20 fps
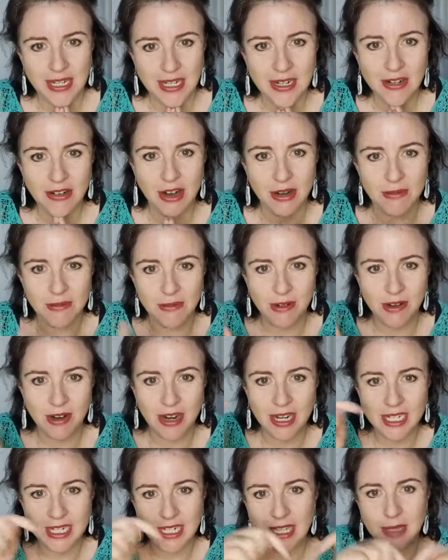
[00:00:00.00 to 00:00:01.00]
I'm
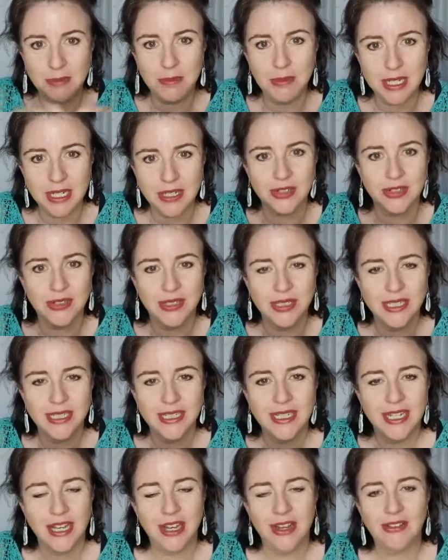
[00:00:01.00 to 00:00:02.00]
right in the middle
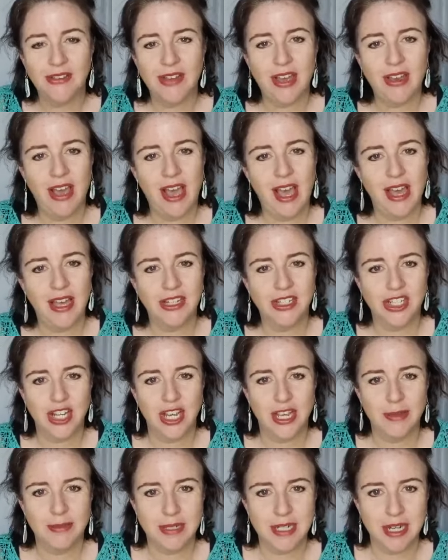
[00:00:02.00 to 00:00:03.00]
of our
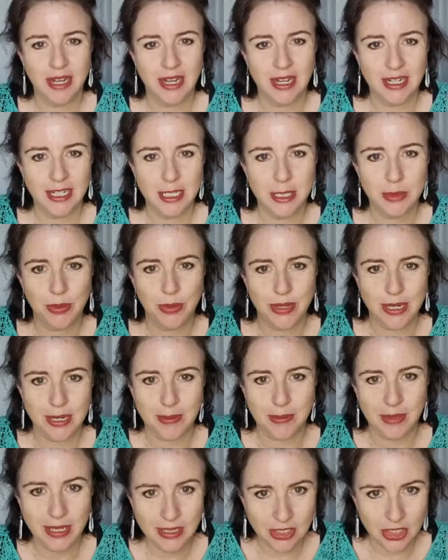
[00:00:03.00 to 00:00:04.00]
heart-shaped island, pretty
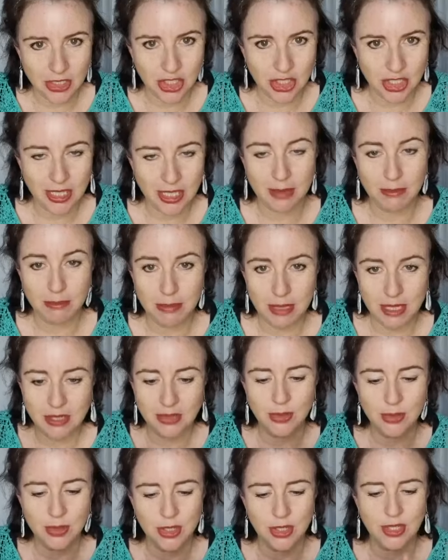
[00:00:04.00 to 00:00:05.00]
much,
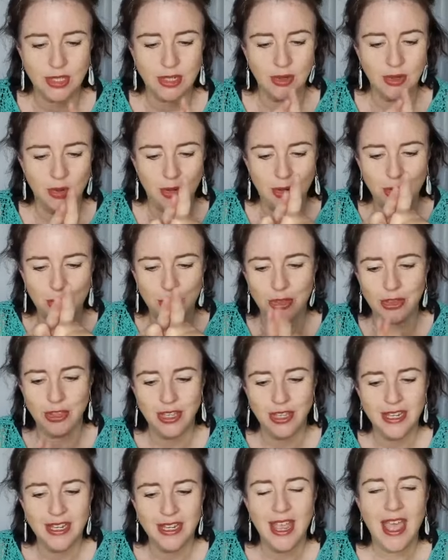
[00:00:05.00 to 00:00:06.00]
middle to the north.
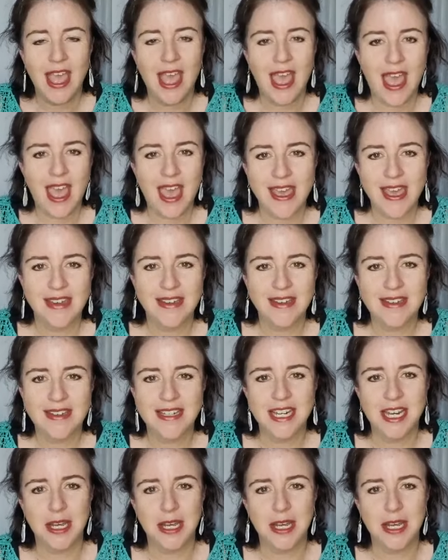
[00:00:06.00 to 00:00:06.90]
And